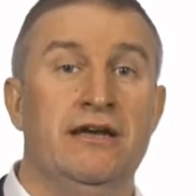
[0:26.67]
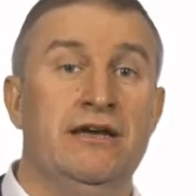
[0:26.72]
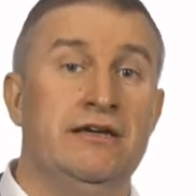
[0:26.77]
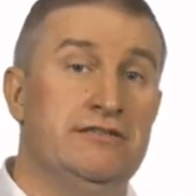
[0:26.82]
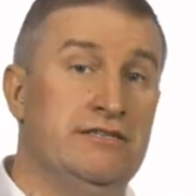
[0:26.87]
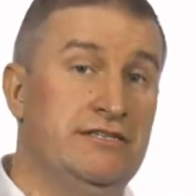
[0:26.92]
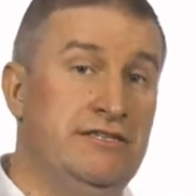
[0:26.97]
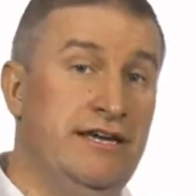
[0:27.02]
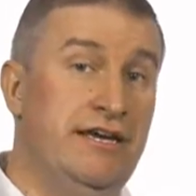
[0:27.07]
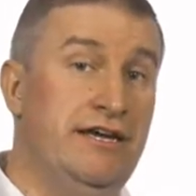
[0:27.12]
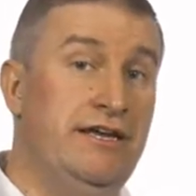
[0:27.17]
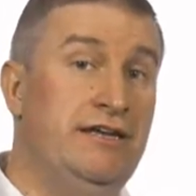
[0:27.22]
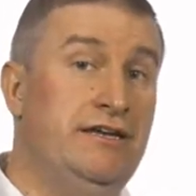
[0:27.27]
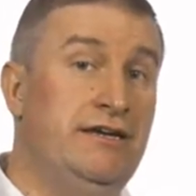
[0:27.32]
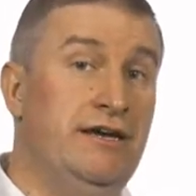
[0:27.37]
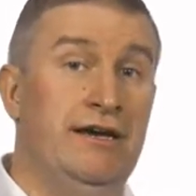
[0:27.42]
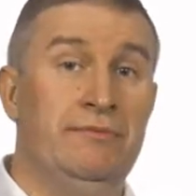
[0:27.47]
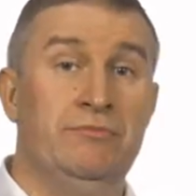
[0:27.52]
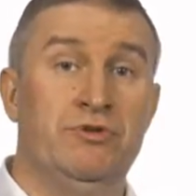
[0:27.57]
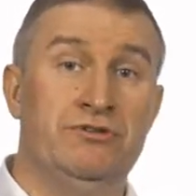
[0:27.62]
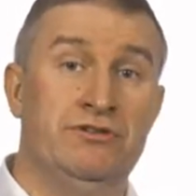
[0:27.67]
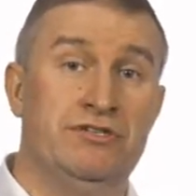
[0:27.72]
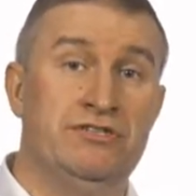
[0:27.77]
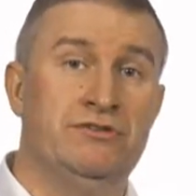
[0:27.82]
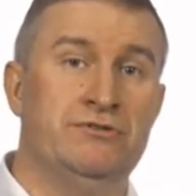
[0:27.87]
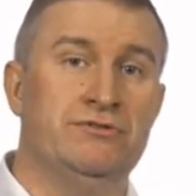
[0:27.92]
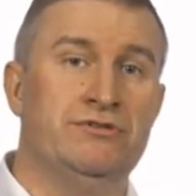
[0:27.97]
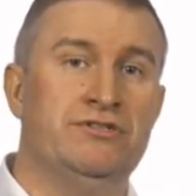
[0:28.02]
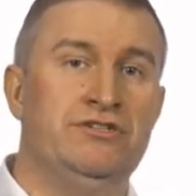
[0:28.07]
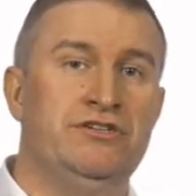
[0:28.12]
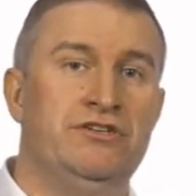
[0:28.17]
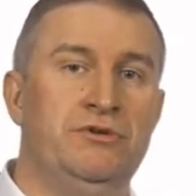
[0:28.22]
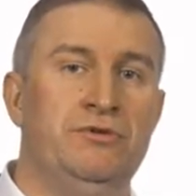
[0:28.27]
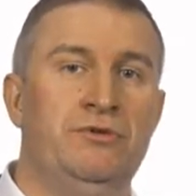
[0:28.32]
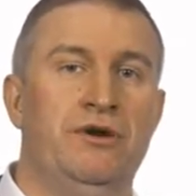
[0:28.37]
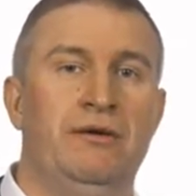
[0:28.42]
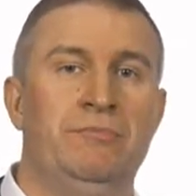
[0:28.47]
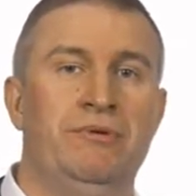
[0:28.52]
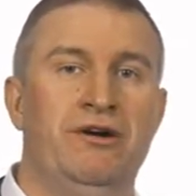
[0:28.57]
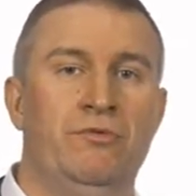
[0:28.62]
Today, I'm going to talk to you
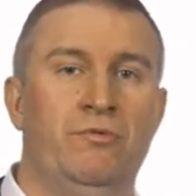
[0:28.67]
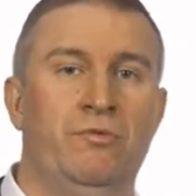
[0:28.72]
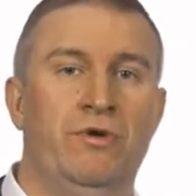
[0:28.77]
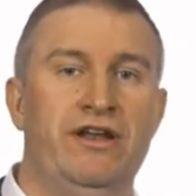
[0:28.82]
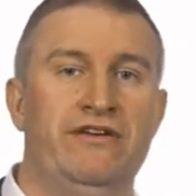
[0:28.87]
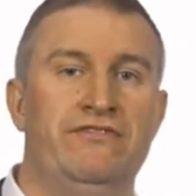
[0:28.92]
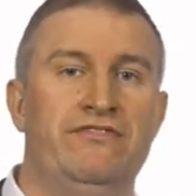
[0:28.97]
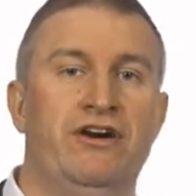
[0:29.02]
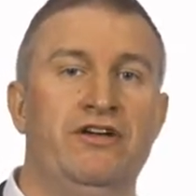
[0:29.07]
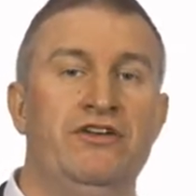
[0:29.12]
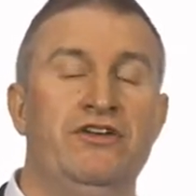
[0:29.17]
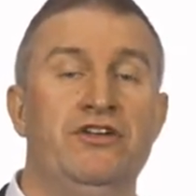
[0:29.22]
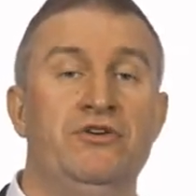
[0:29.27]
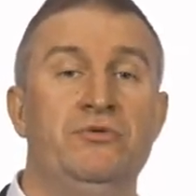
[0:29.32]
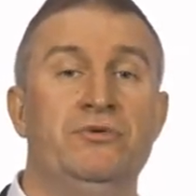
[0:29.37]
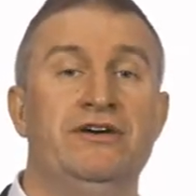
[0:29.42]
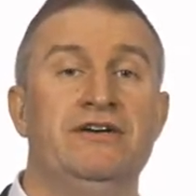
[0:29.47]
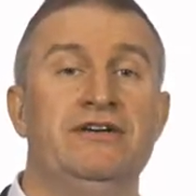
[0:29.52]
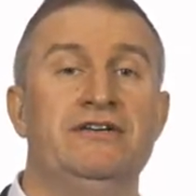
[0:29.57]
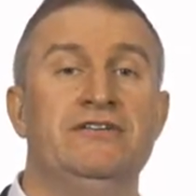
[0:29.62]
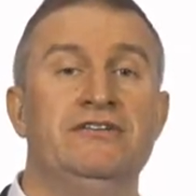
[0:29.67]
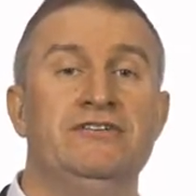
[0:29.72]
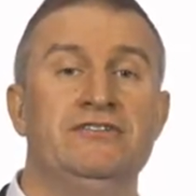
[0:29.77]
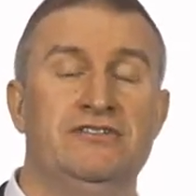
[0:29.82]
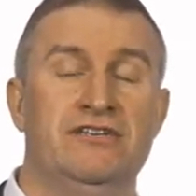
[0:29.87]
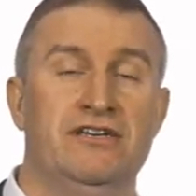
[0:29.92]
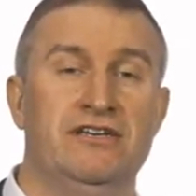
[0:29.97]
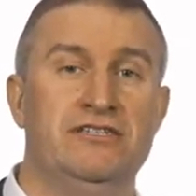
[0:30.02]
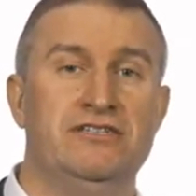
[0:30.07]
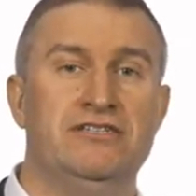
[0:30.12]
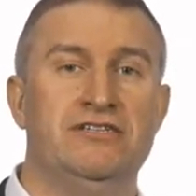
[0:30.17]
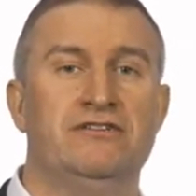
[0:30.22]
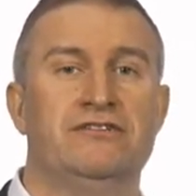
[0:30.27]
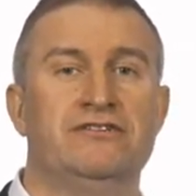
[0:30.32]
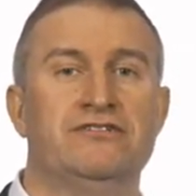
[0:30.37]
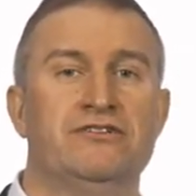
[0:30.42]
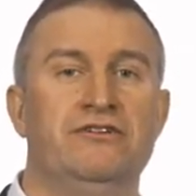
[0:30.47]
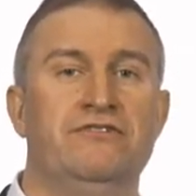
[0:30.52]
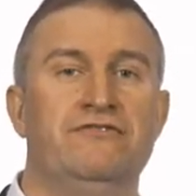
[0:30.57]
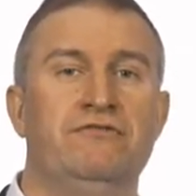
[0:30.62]
about one of our newer statistical
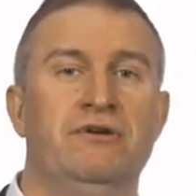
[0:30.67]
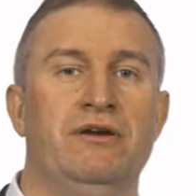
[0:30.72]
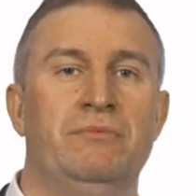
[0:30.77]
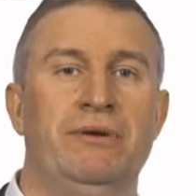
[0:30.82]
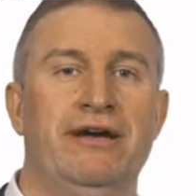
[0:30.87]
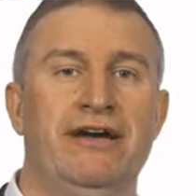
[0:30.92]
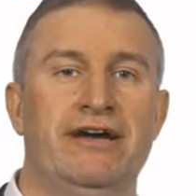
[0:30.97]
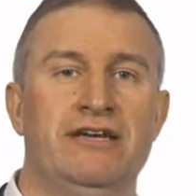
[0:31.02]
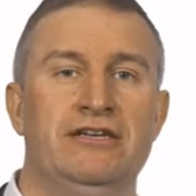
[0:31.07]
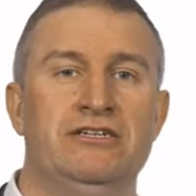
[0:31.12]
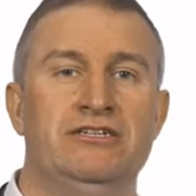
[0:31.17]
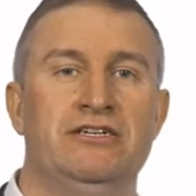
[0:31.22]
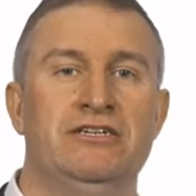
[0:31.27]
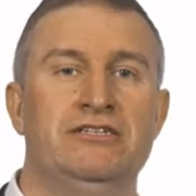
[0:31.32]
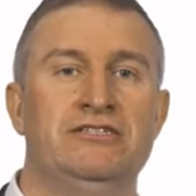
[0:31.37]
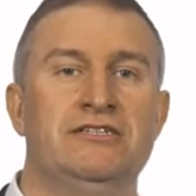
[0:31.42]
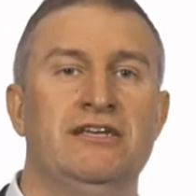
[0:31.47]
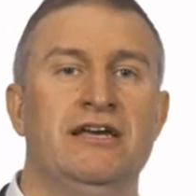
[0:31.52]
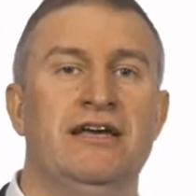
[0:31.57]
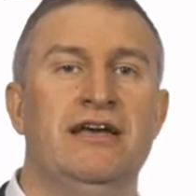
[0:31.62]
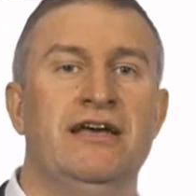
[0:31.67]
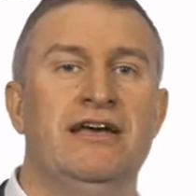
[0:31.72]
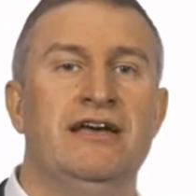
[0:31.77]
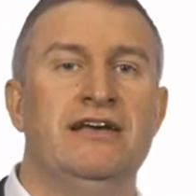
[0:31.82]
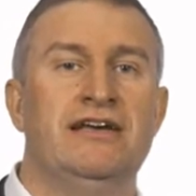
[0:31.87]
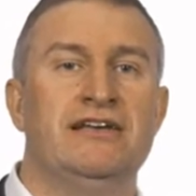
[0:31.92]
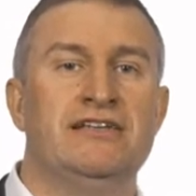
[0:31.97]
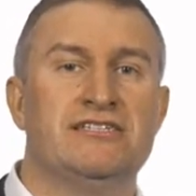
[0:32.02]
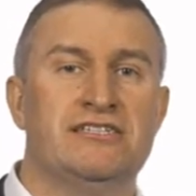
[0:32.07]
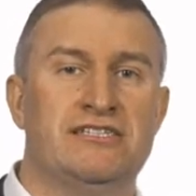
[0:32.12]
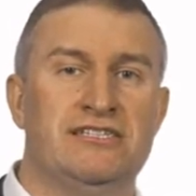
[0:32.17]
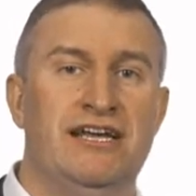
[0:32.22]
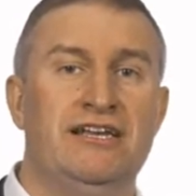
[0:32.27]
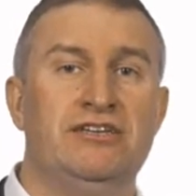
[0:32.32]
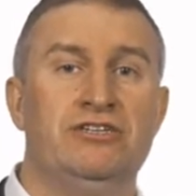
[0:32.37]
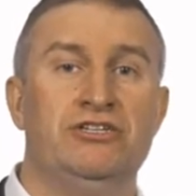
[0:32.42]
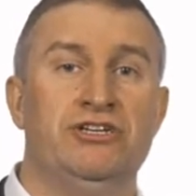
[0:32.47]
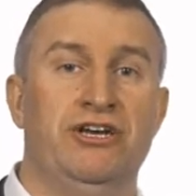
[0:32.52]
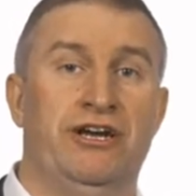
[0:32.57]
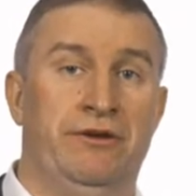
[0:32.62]
software packages,
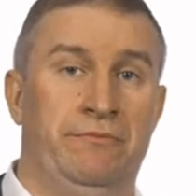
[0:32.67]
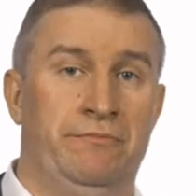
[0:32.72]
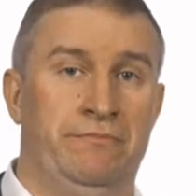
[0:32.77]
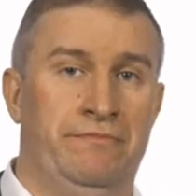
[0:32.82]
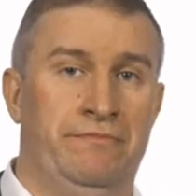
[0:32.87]
StatJR,